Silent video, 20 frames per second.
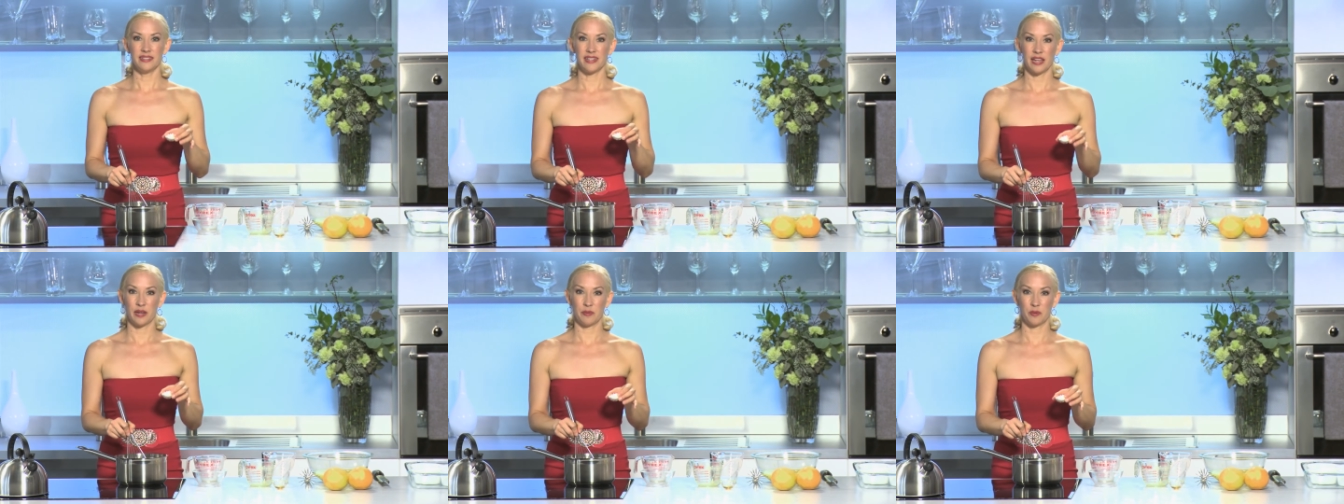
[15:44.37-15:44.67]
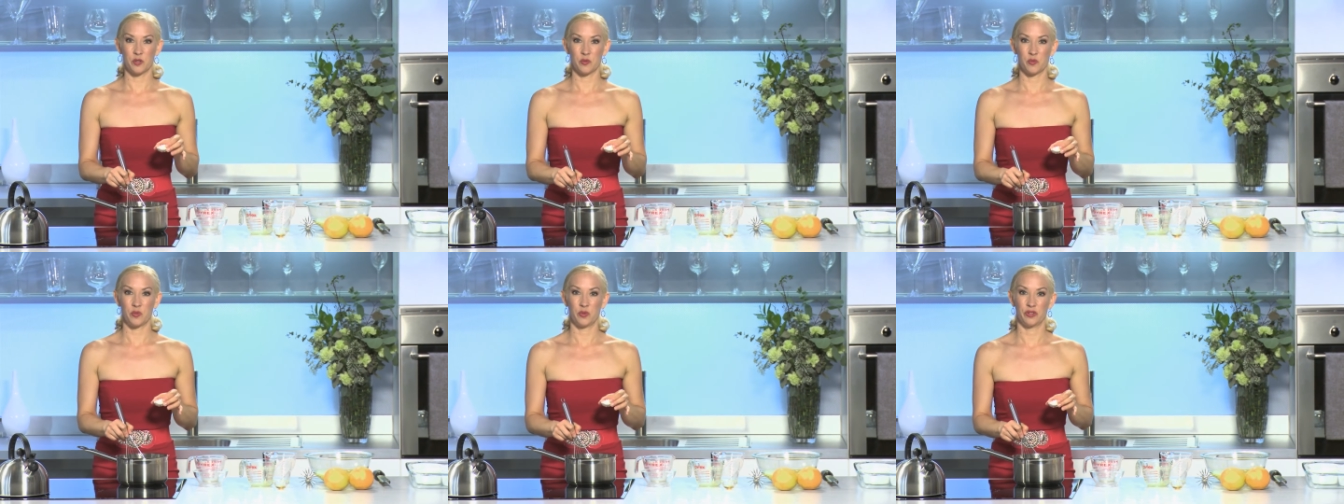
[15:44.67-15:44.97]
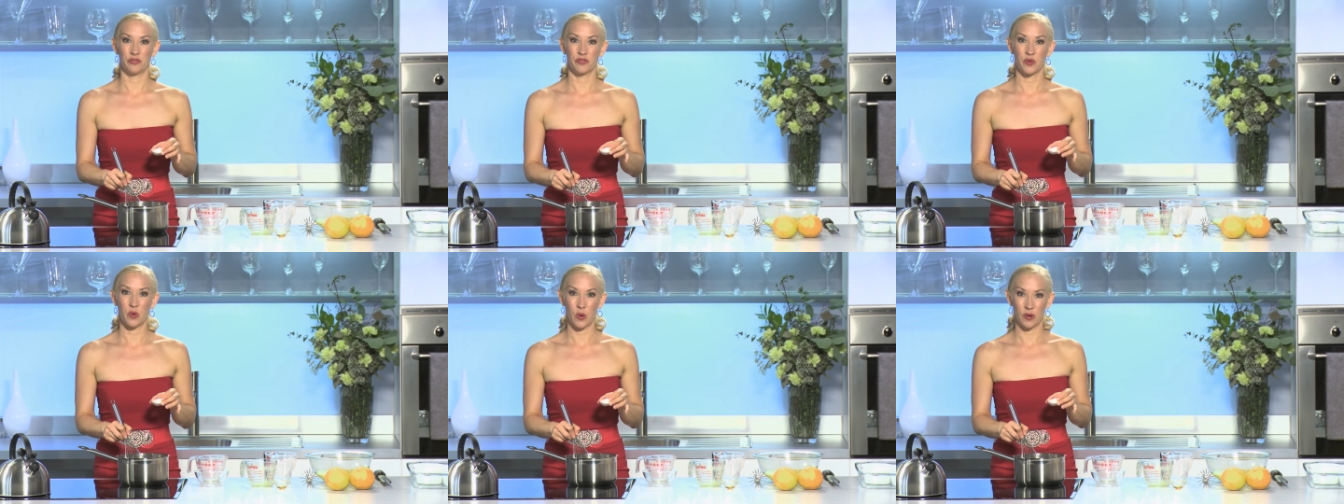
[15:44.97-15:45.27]
tablespoon
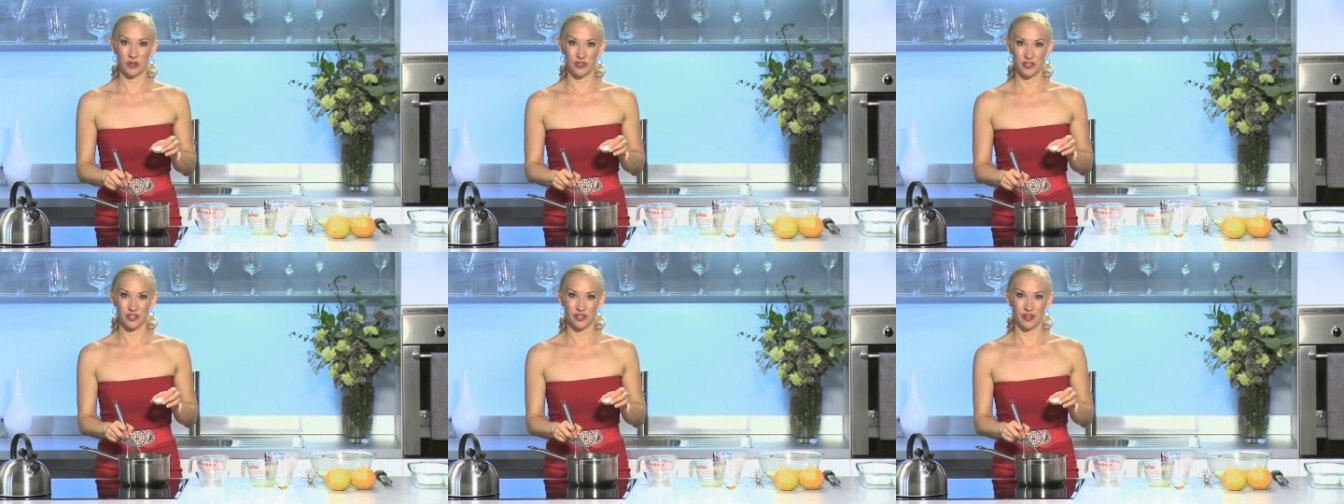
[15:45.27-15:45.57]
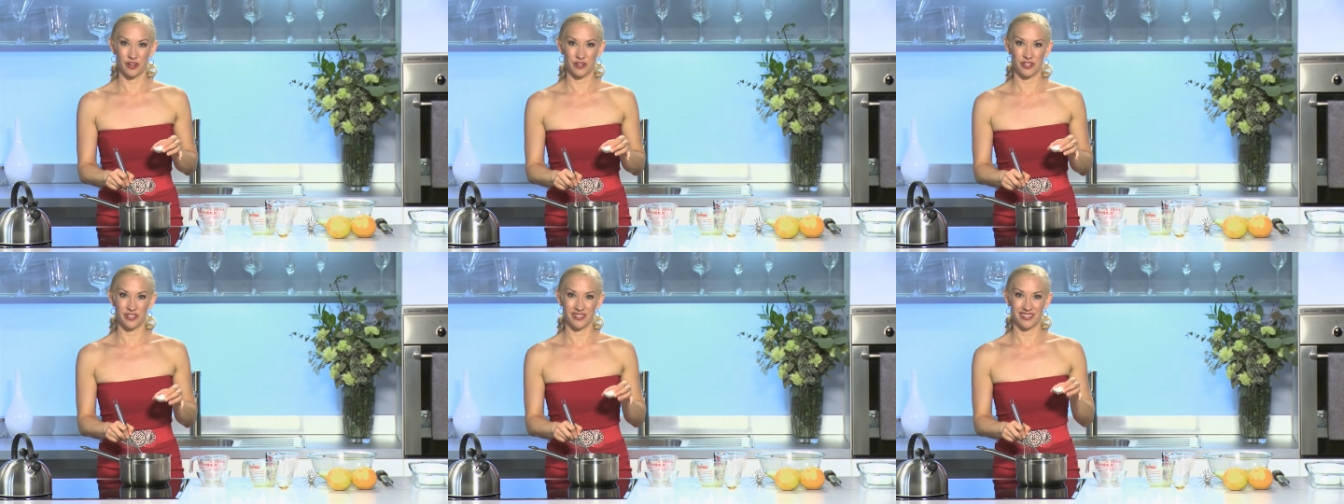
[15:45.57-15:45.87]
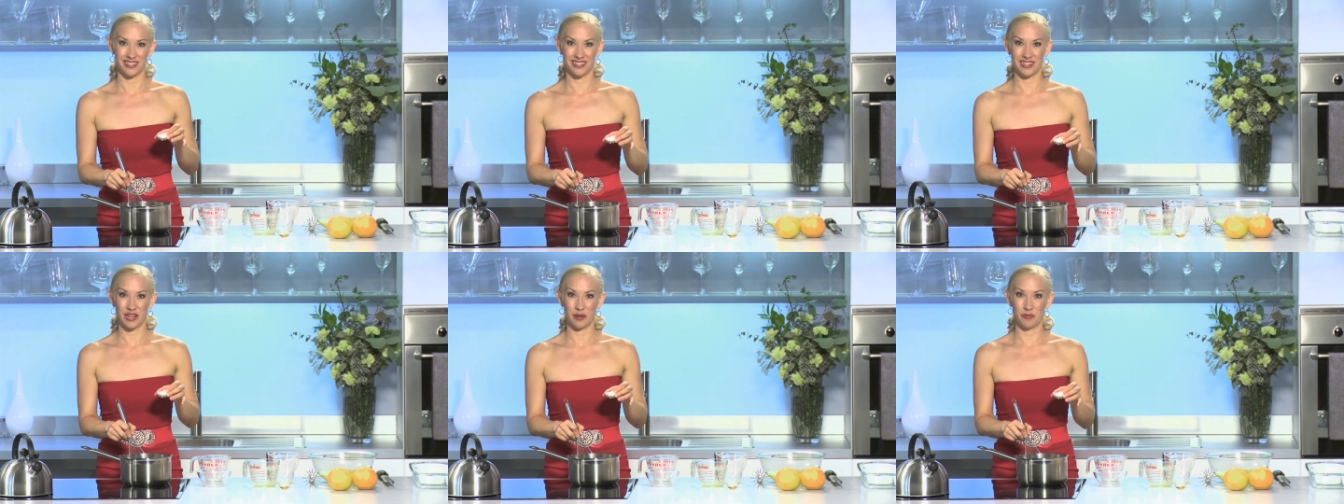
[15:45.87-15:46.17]
of cornstarch as
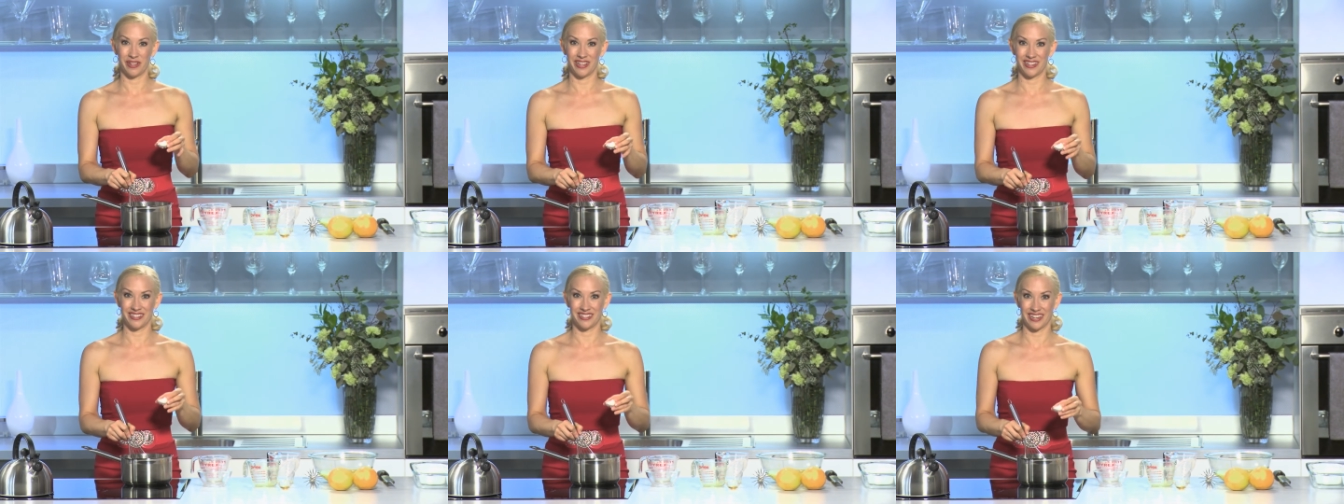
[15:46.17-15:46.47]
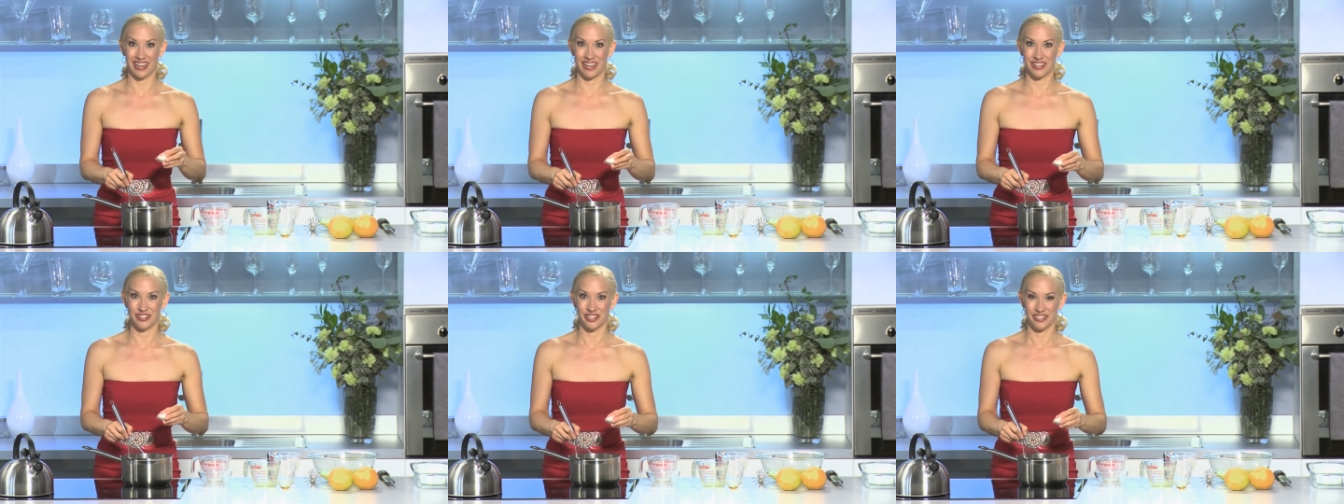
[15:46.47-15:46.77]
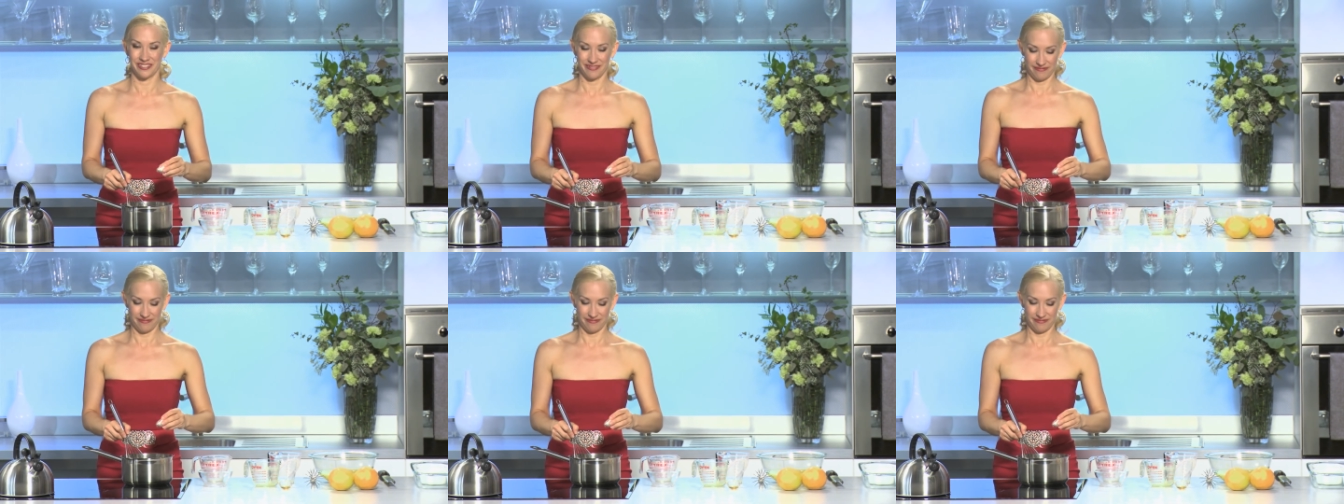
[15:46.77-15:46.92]
a stabilizing agent.